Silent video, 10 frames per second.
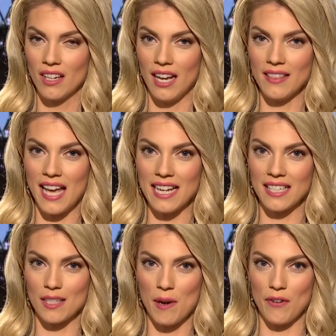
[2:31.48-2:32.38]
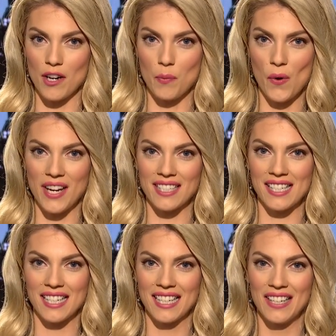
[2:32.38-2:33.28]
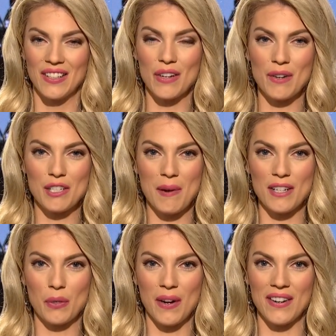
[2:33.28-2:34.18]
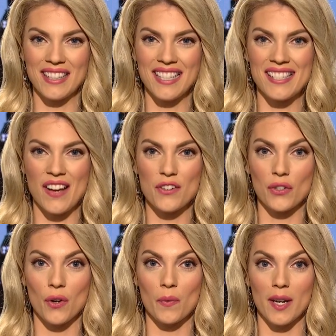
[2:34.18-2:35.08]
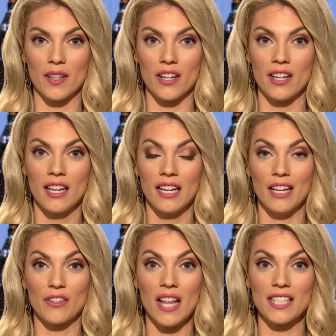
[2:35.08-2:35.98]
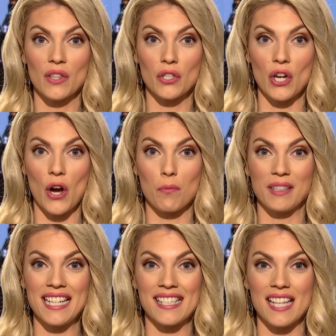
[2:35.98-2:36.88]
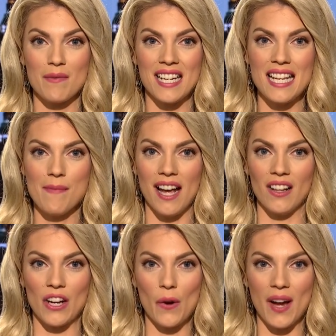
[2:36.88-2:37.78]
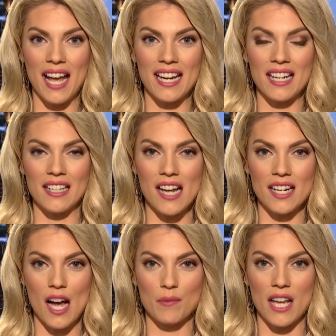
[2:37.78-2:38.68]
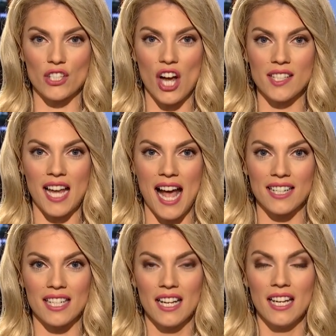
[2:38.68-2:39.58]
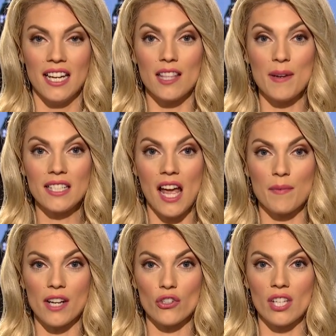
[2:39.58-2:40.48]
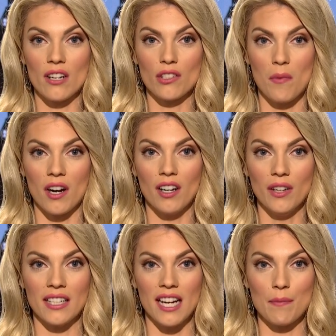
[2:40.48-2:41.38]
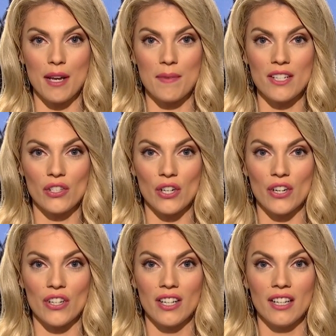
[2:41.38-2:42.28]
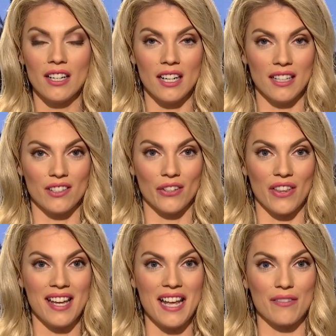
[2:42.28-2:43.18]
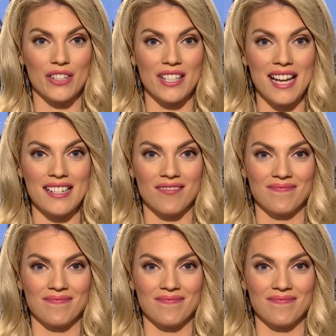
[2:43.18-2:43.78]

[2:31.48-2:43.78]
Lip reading: And that is my final point. You can reach me on Twitter at @Liz_Wheeler. If you liked the show, please send me an email at oann.com/contact. In the meantime, catch us here tomorrow at 9 p.m. Eastern. And until then, have a good night.